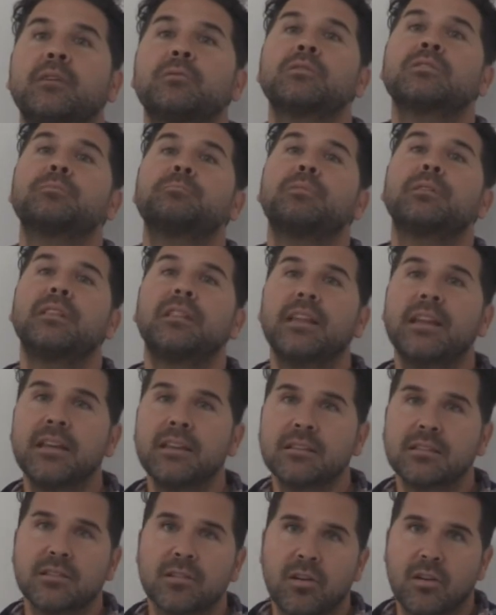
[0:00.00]
that was
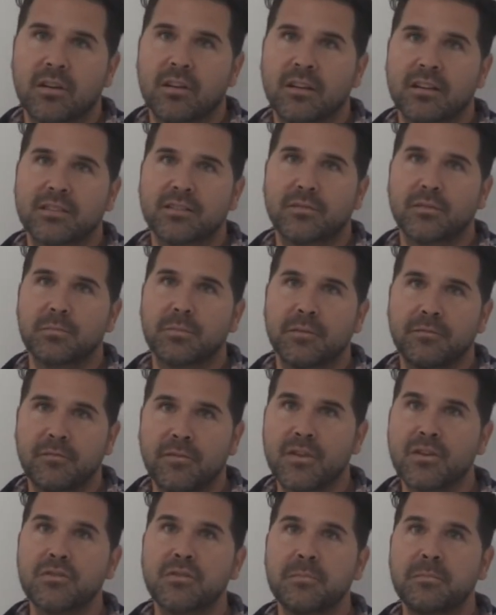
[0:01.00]
placed on us from the
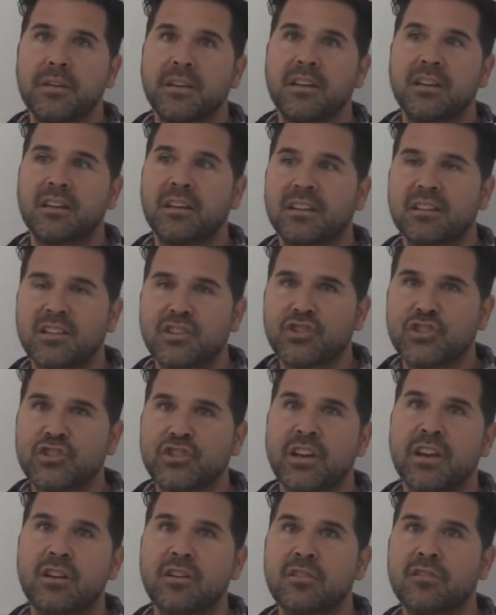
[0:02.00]
very beginning to
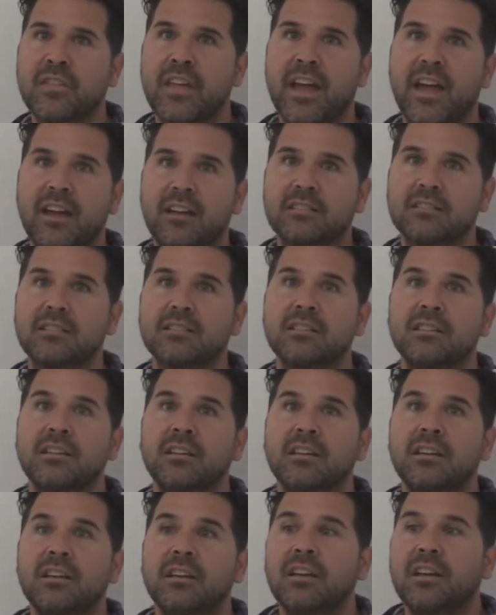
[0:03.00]
share that
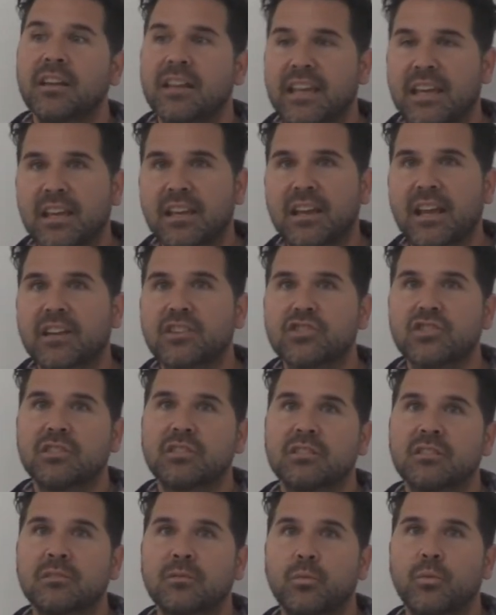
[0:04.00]

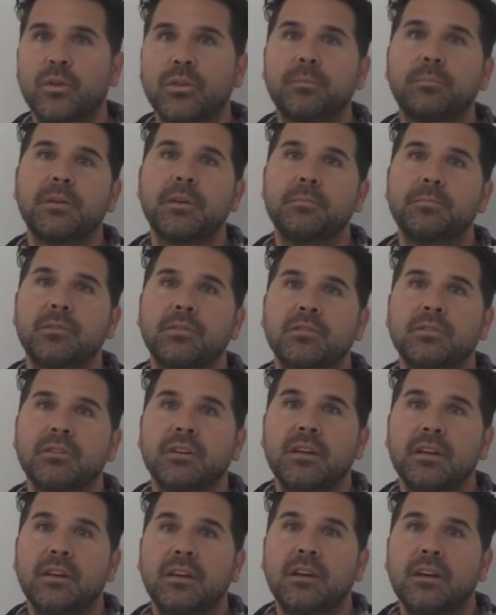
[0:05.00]
connection with people.
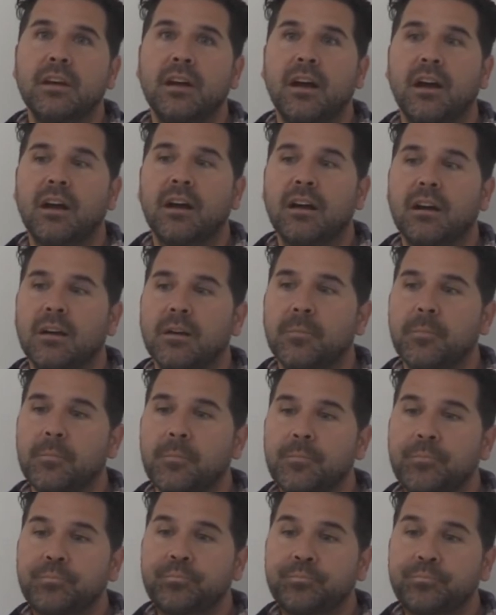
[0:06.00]

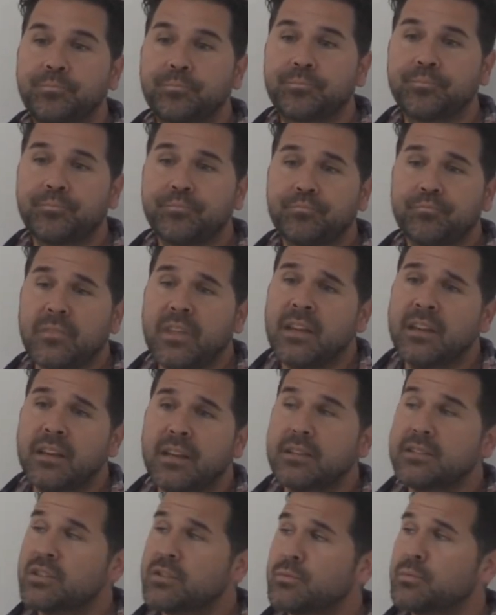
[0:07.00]

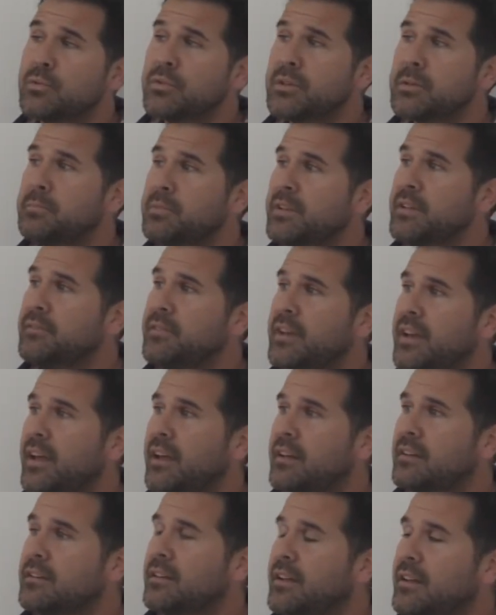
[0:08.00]
And I just really believe in
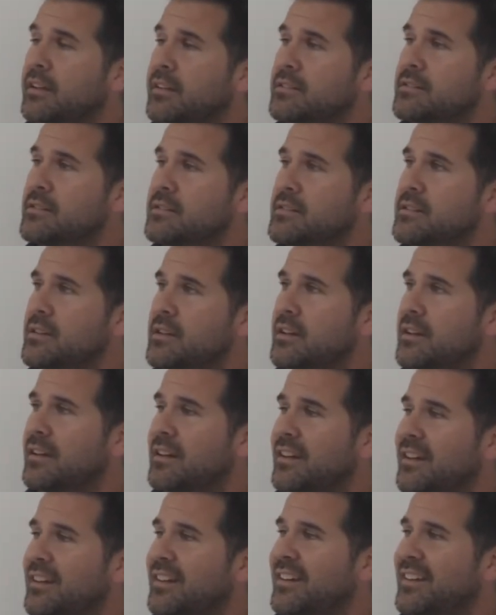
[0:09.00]
that.
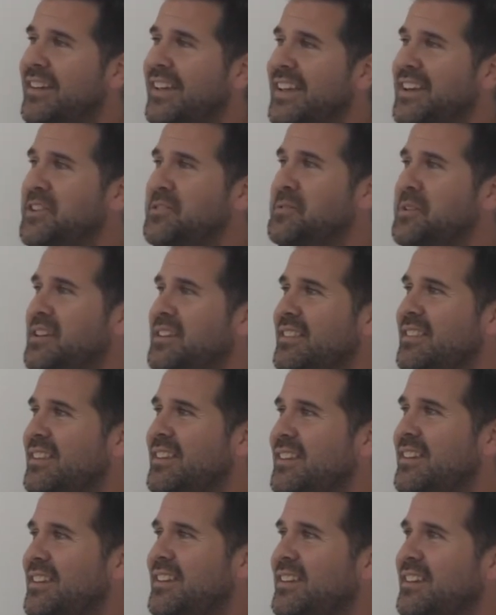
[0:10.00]
And anyway,
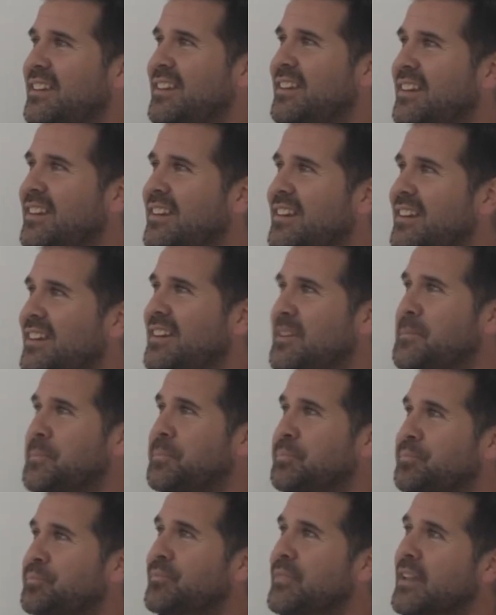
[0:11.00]

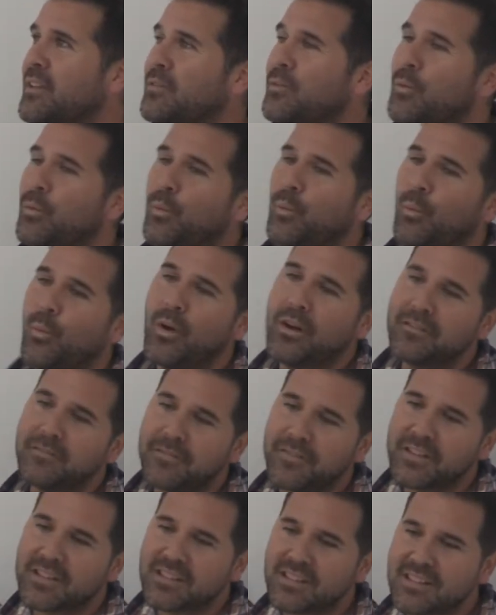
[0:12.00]
the one
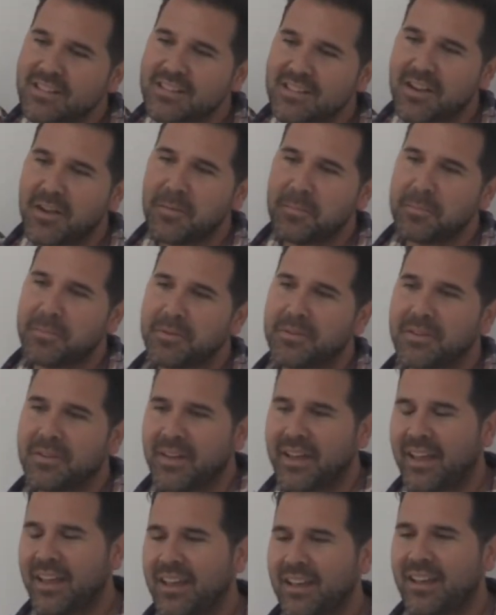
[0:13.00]
fist is up,
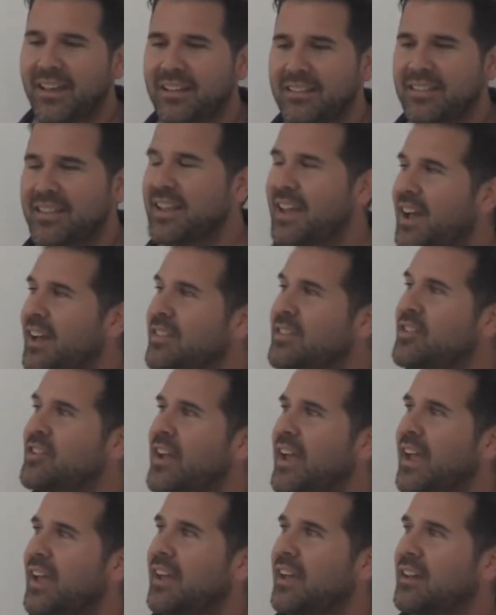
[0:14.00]
and the
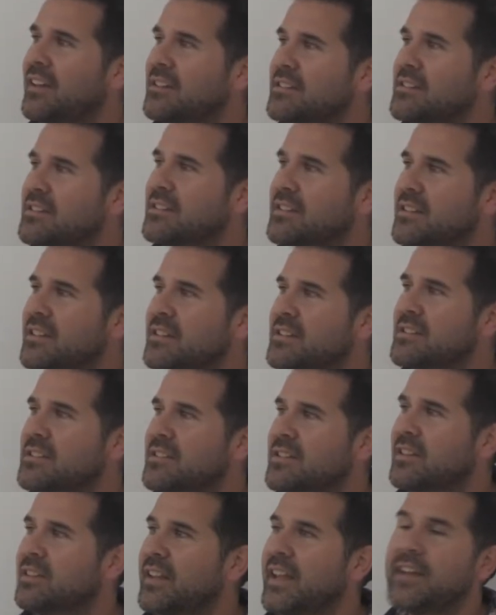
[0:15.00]
other hand is
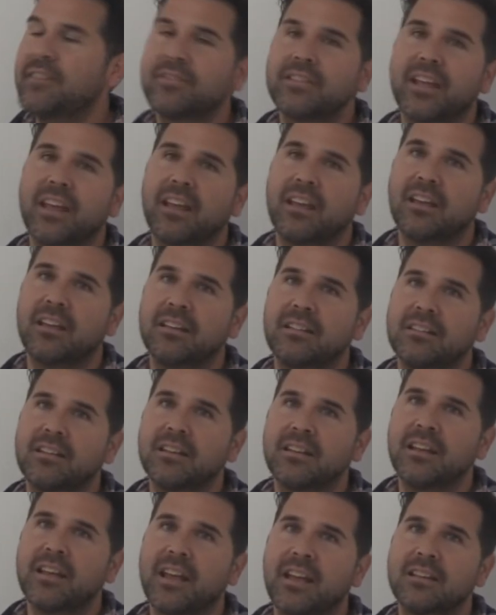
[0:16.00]
the left hand,
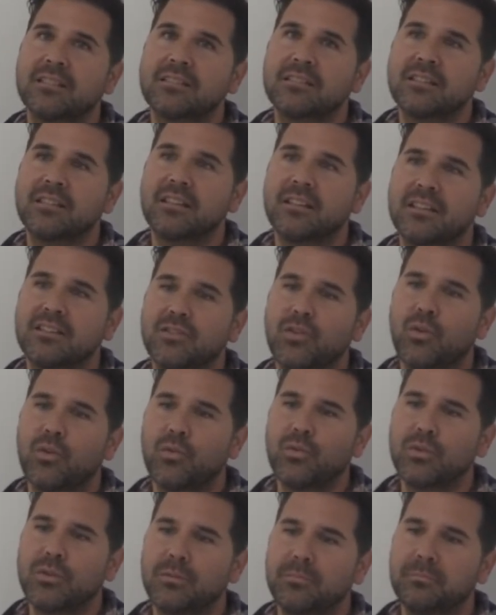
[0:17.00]
and it has a
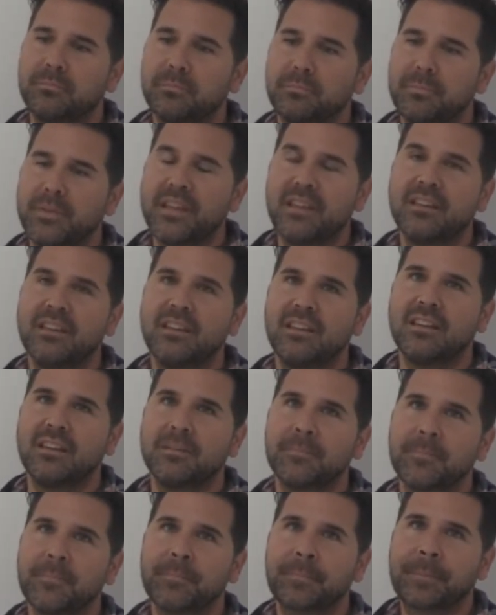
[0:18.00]
totem
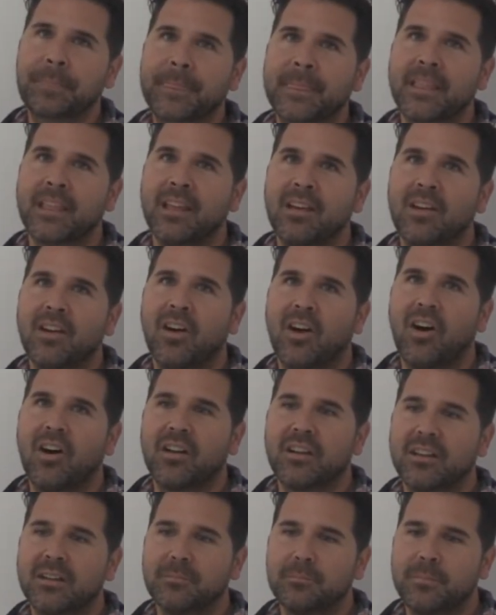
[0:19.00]
pinky
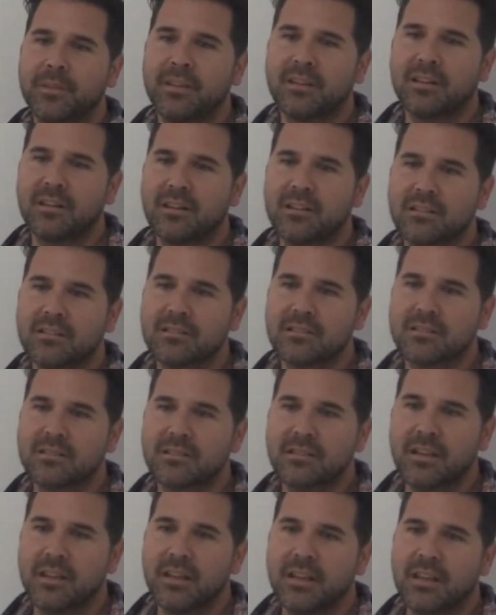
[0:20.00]
on it,
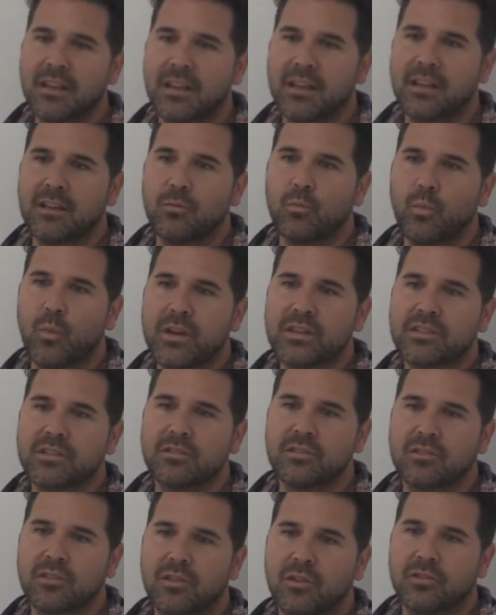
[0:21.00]
because in
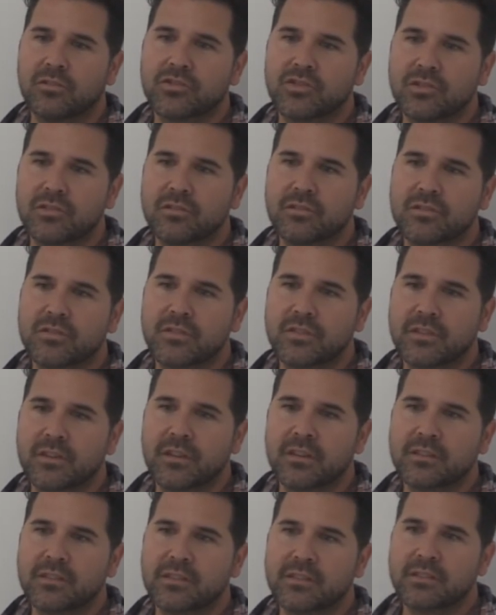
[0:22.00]
Western cultures,
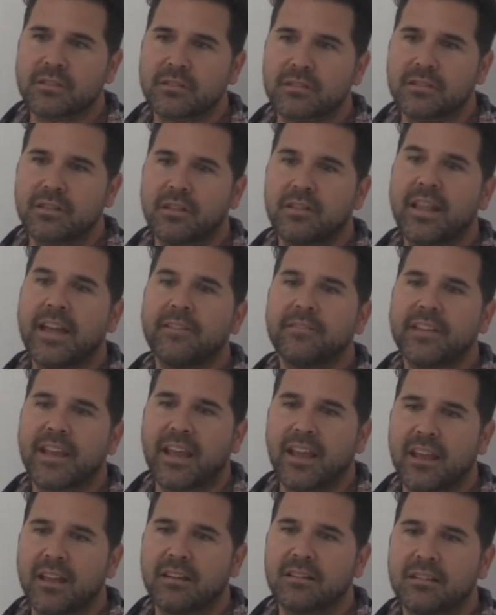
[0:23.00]
it's the left
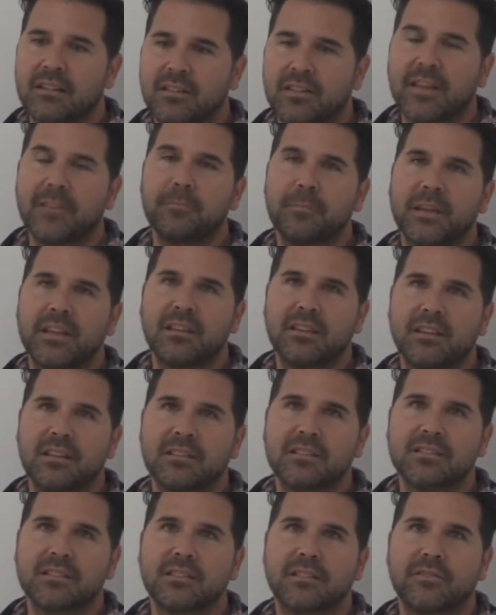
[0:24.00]
hand, the left
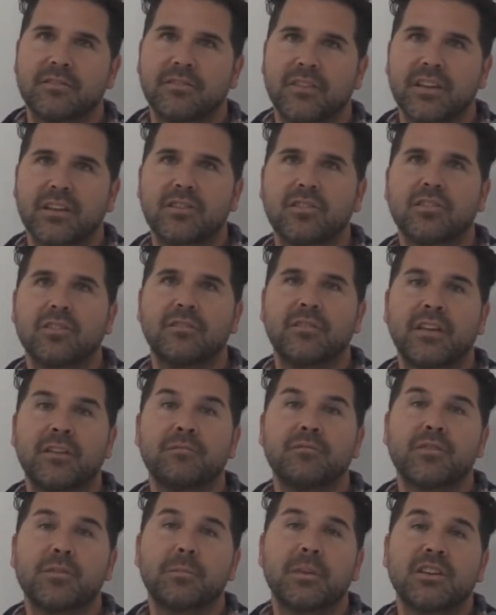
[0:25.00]
pinky is the finger of
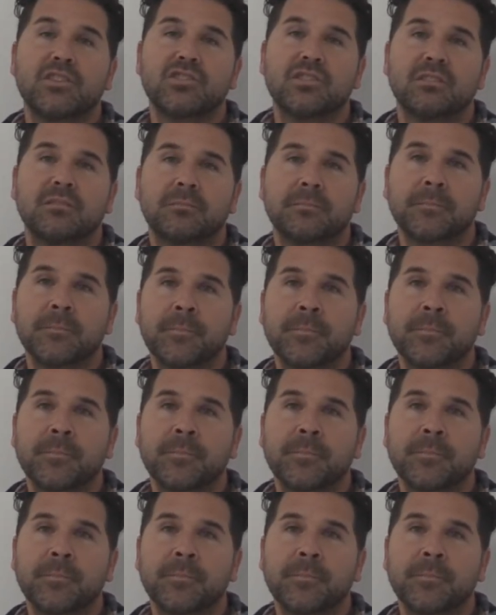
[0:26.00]
information.